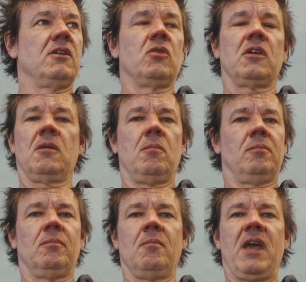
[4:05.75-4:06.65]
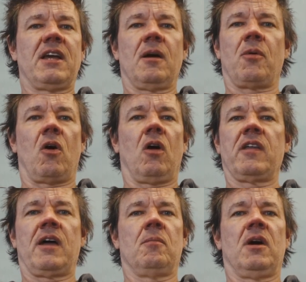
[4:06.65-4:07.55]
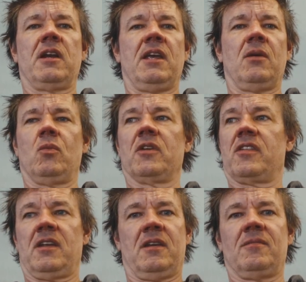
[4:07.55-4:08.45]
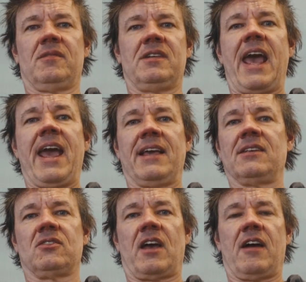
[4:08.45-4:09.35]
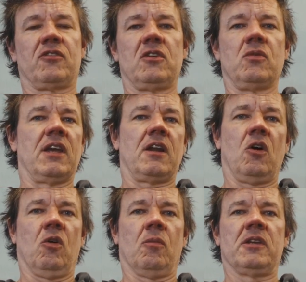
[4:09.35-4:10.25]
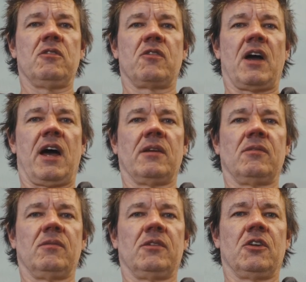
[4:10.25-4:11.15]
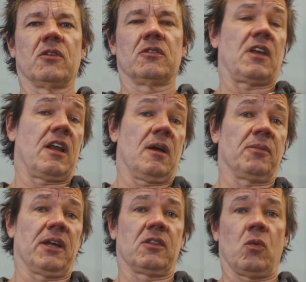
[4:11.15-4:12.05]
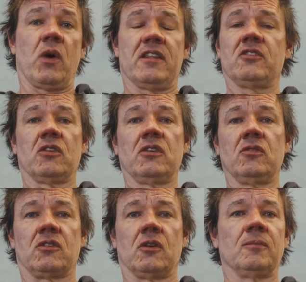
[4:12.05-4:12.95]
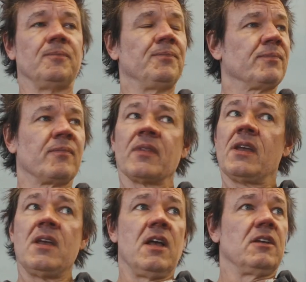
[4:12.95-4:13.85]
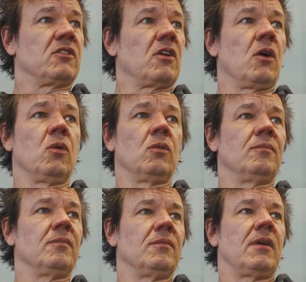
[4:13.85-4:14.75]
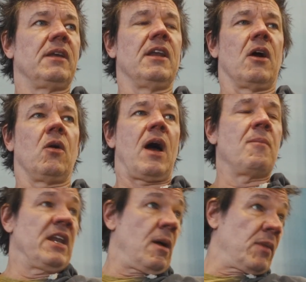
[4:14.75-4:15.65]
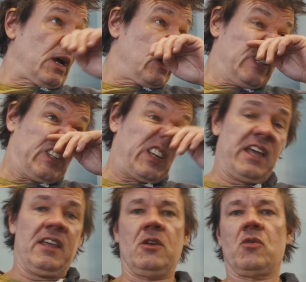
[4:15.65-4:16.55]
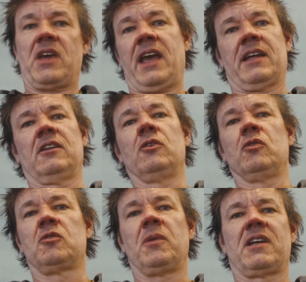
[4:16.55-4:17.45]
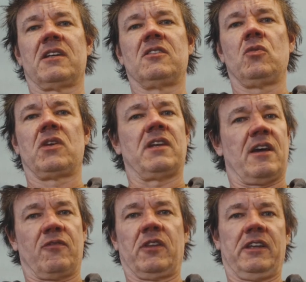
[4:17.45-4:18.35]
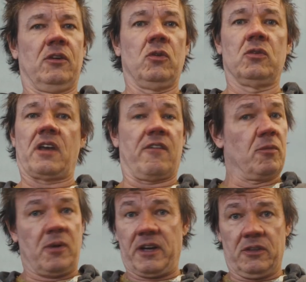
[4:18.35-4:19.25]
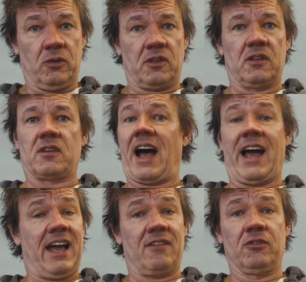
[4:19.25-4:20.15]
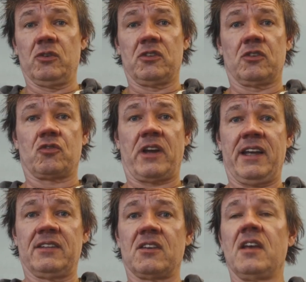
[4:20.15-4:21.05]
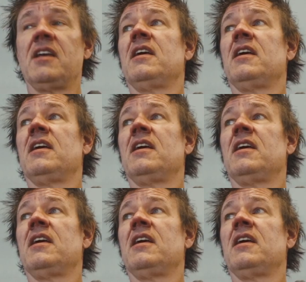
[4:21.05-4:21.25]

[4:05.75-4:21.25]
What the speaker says: you can make up all that money within days after you get home and you've got your setup like the way that you're used to. So, I'm not going to say that you can't lose, because you can definitely lose. Everybody loses. I have losing trades.